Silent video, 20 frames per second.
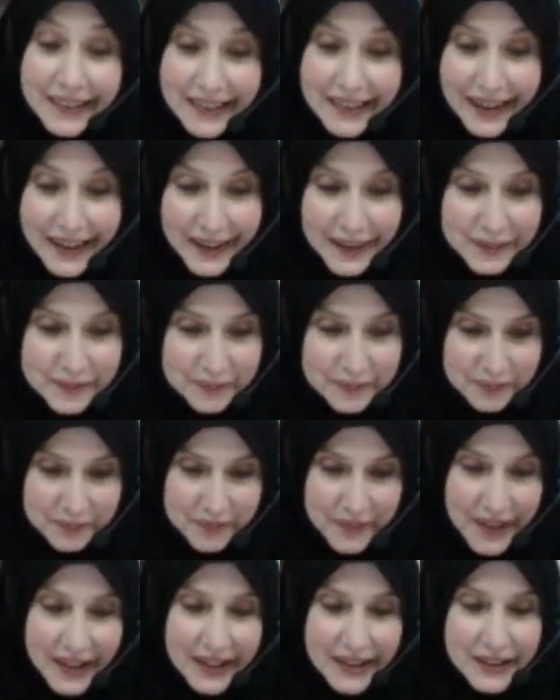Yeah.
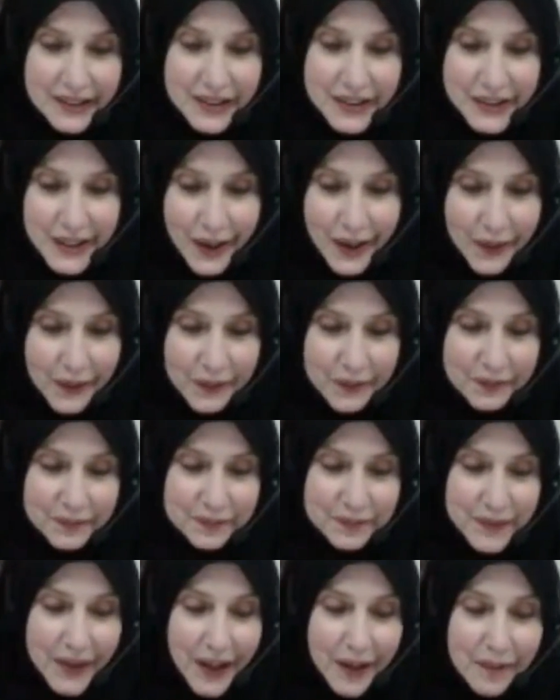So,
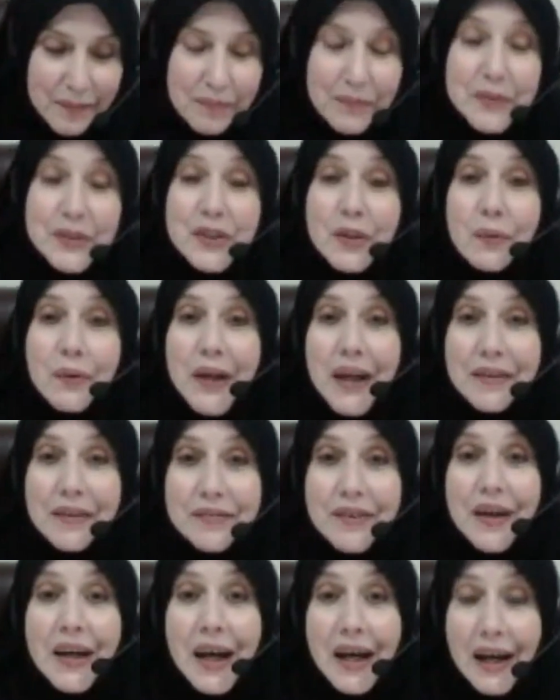so we
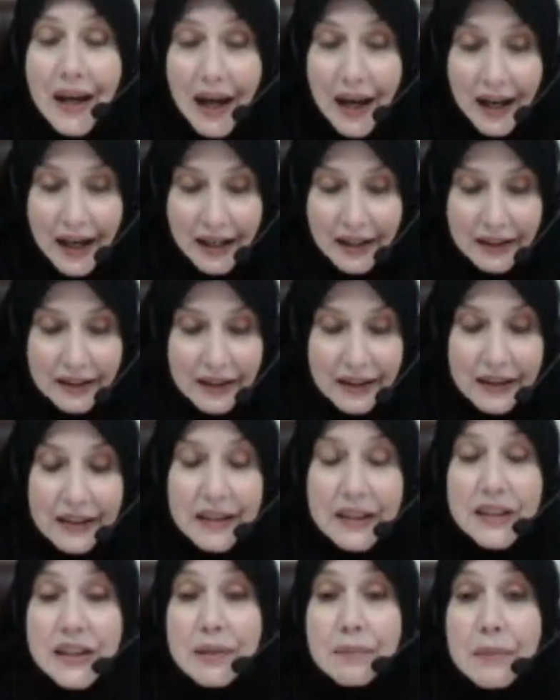have Khal
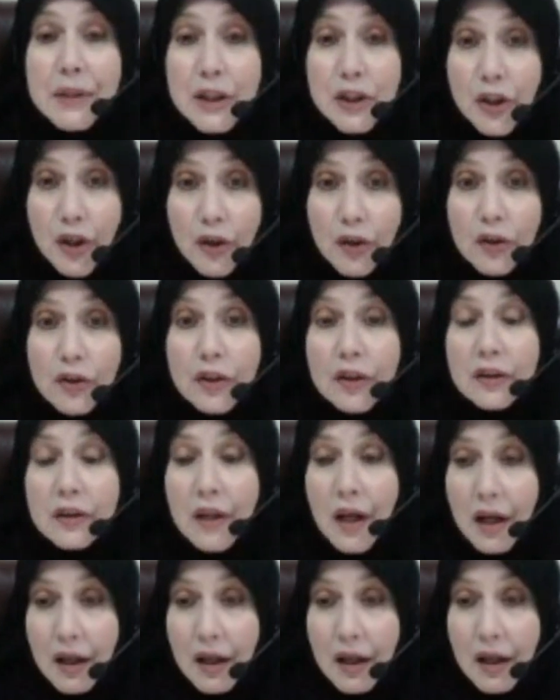is a maternal
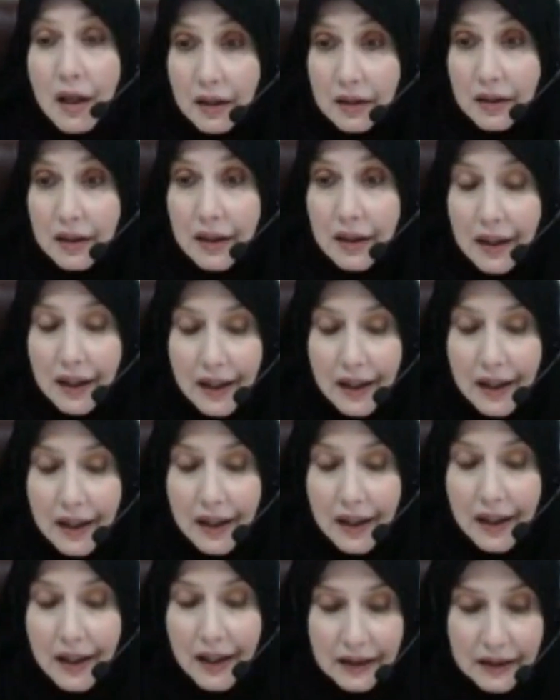uncle.
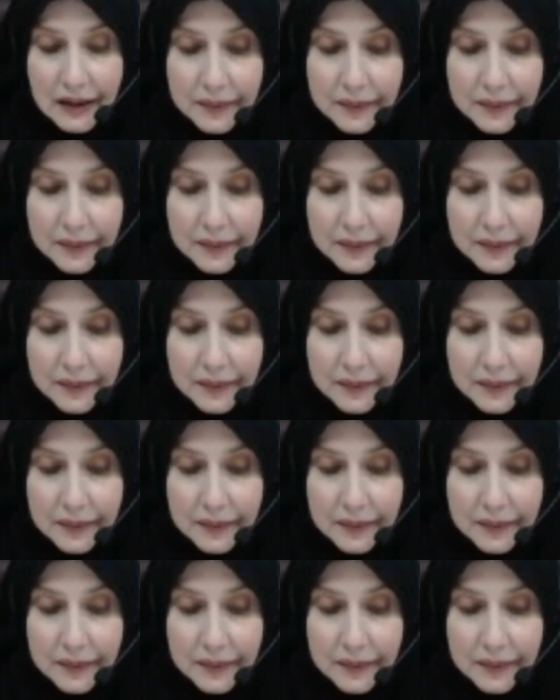Khal.